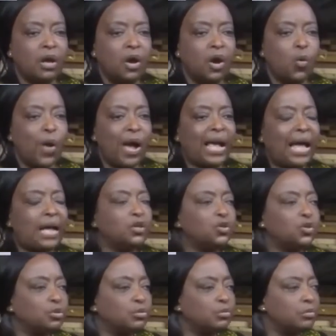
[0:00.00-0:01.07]
or we are
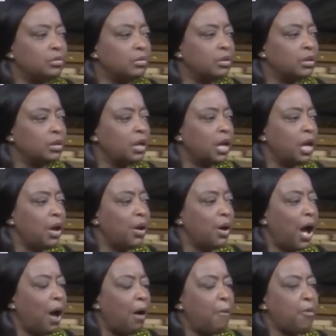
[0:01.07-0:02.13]
candle,
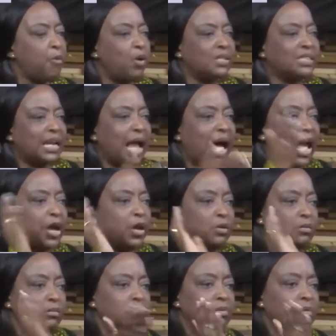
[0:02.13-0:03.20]
and we want an
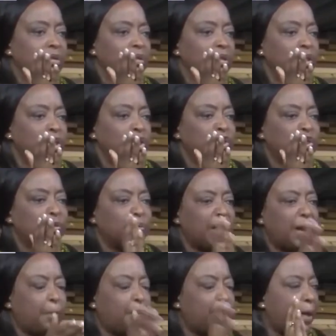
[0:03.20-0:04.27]
iron to be
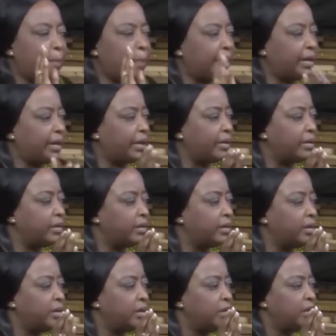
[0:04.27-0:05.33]
our prayer partner.
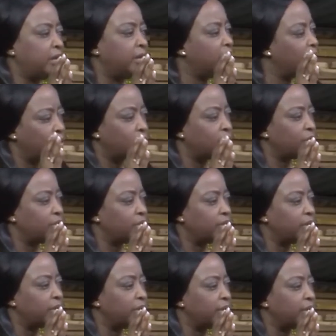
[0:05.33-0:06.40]
No.
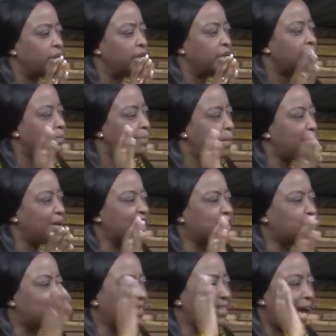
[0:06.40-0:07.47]
The Bible
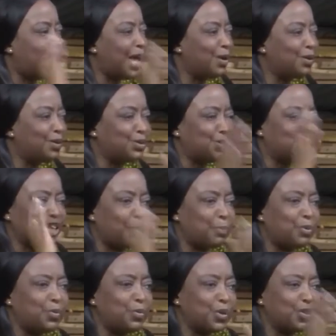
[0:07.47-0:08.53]
expects iron to
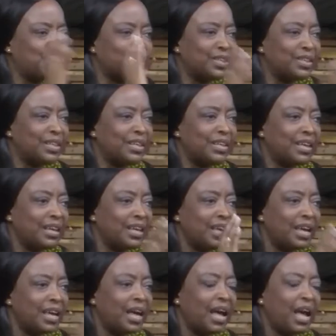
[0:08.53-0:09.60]
sharpen what?
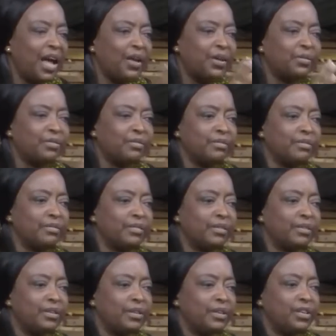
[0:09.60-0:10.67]
Iron.
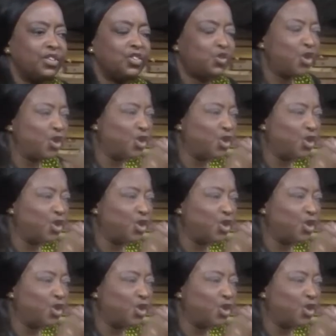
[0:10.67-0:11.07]
So